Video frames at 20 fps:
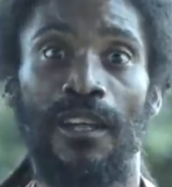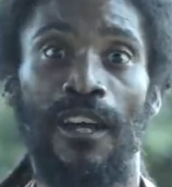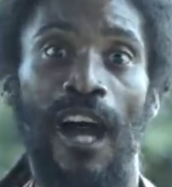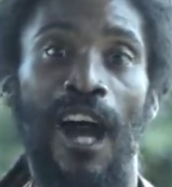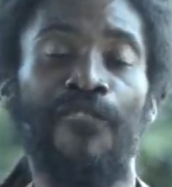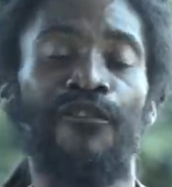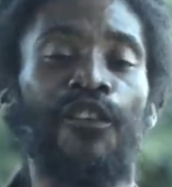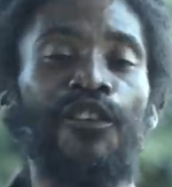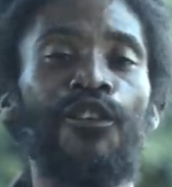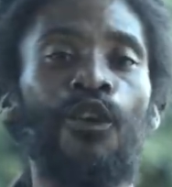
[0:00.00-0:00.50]

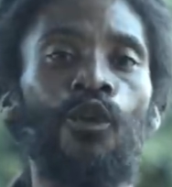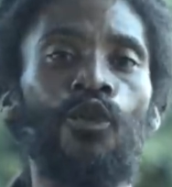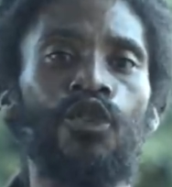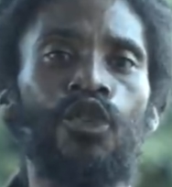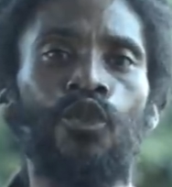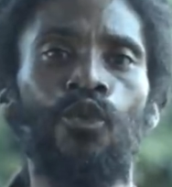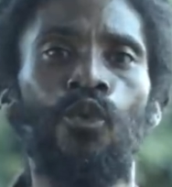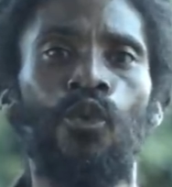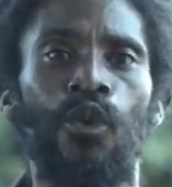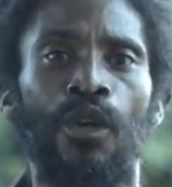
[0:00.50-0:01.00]
And for those
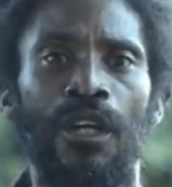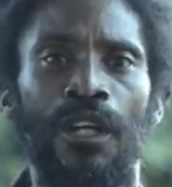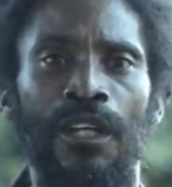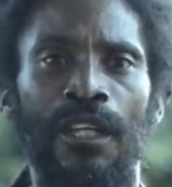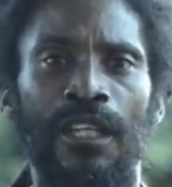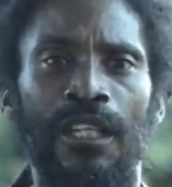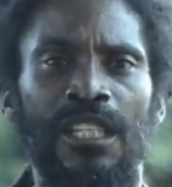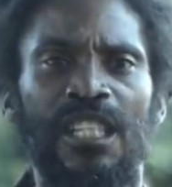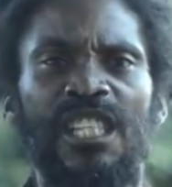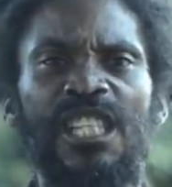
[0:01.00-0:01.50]
who
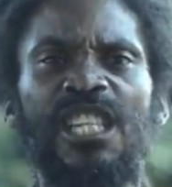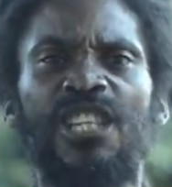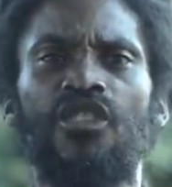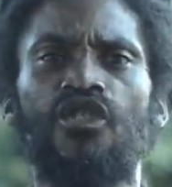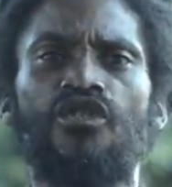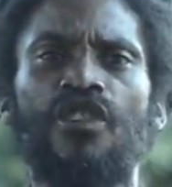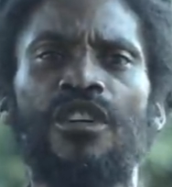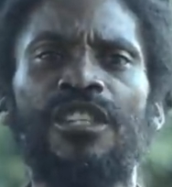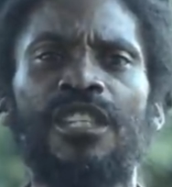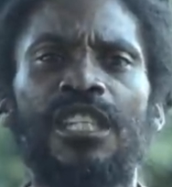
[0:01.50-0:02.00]
seek
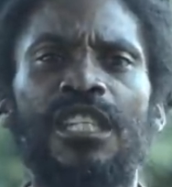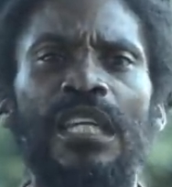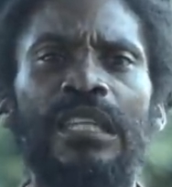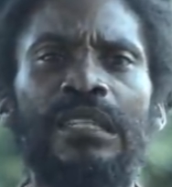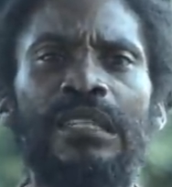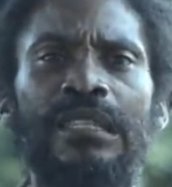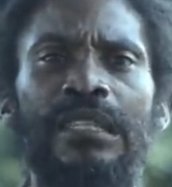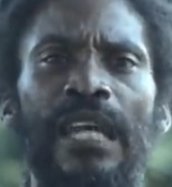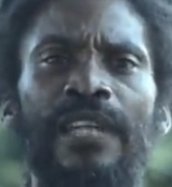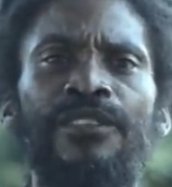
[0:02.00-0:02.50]

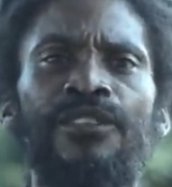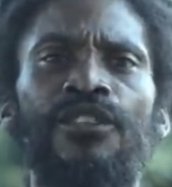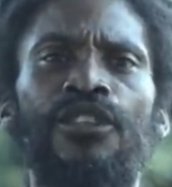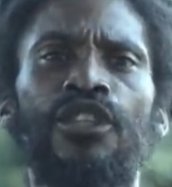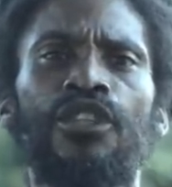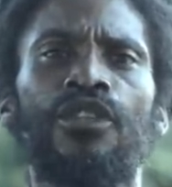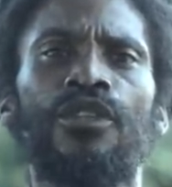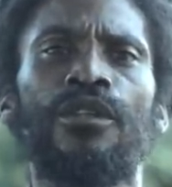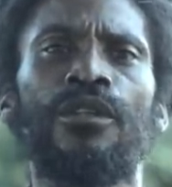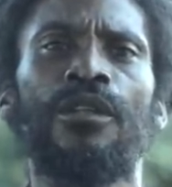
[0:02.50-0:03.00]

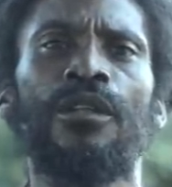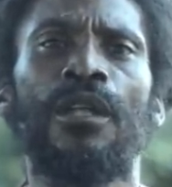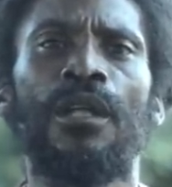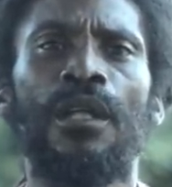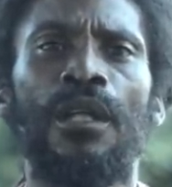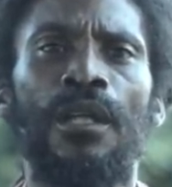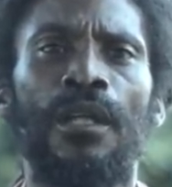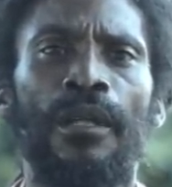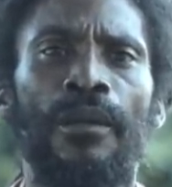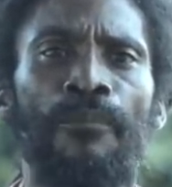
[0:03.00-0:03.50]
transcendental
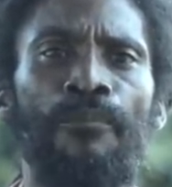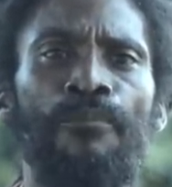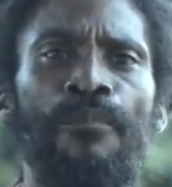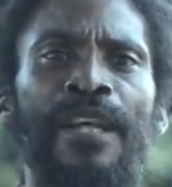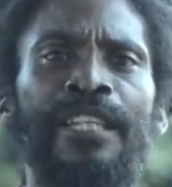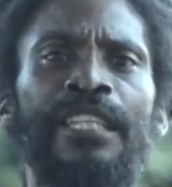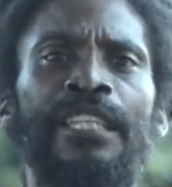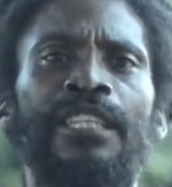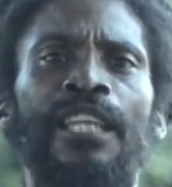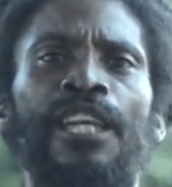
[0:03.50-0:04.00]

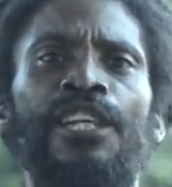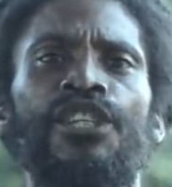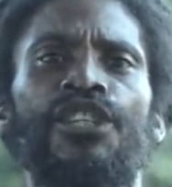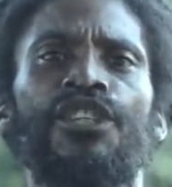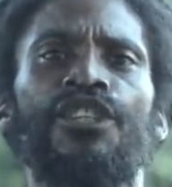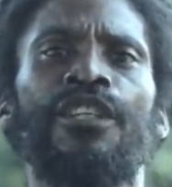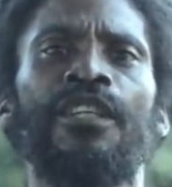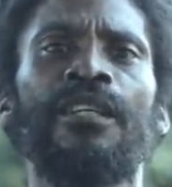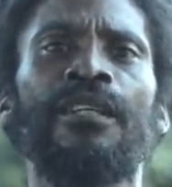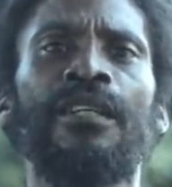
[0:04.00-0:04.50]

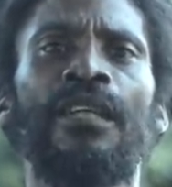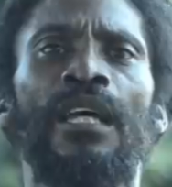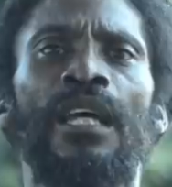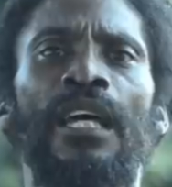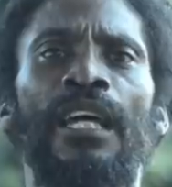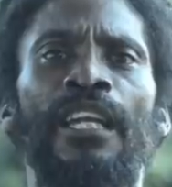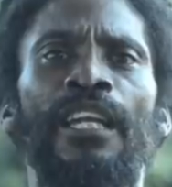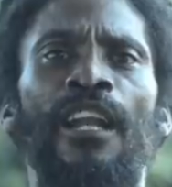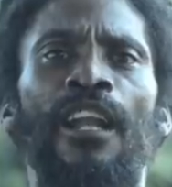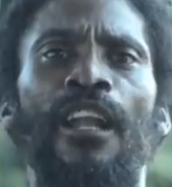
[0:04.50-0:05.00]
meditation
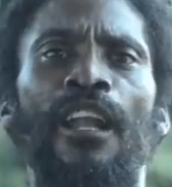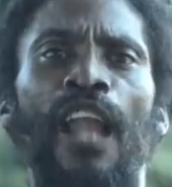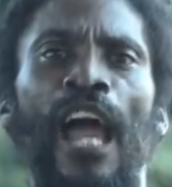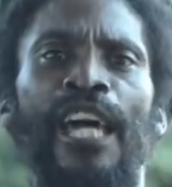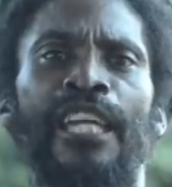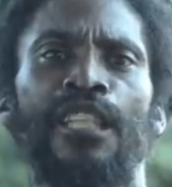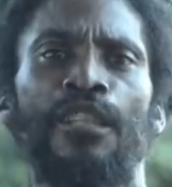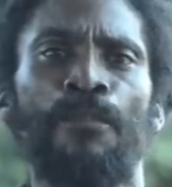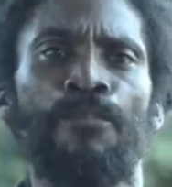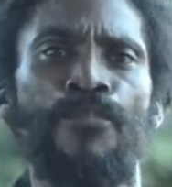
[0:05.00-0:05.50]
in
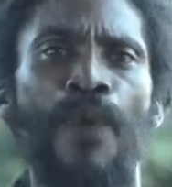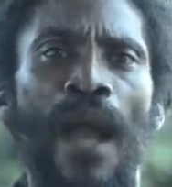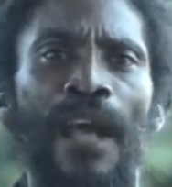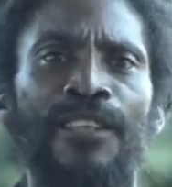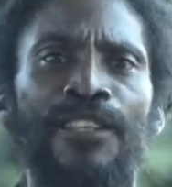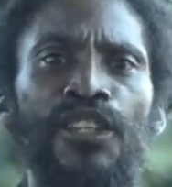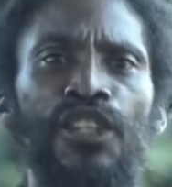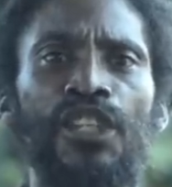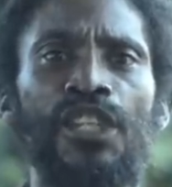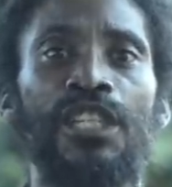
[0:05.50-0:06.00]
light
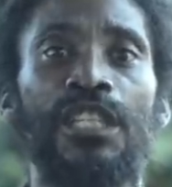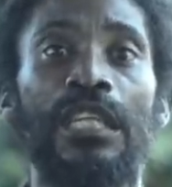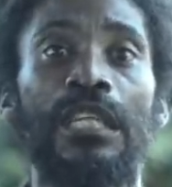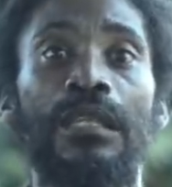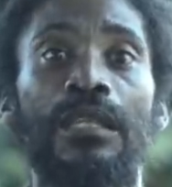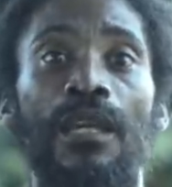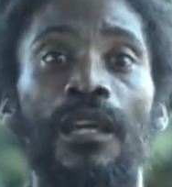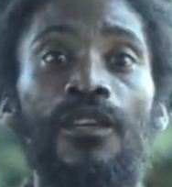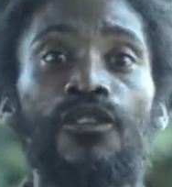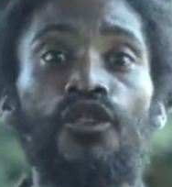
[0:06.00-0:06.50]
practices,
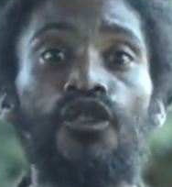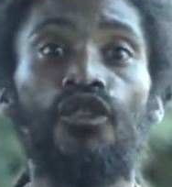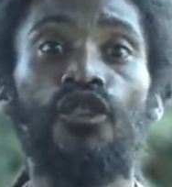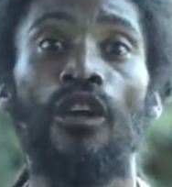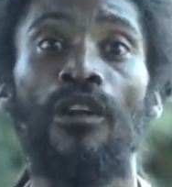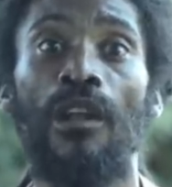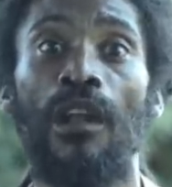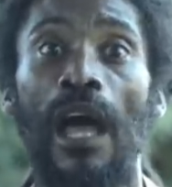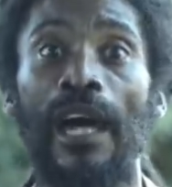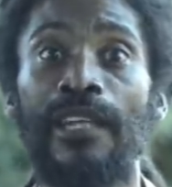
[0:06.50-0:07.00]
he is the
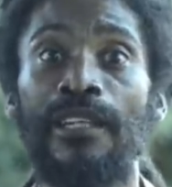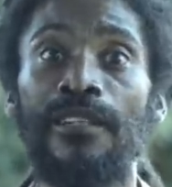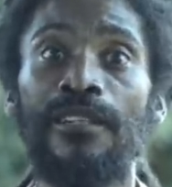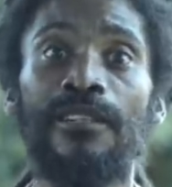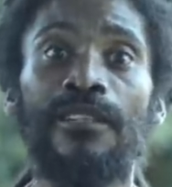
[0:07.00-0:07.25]
light.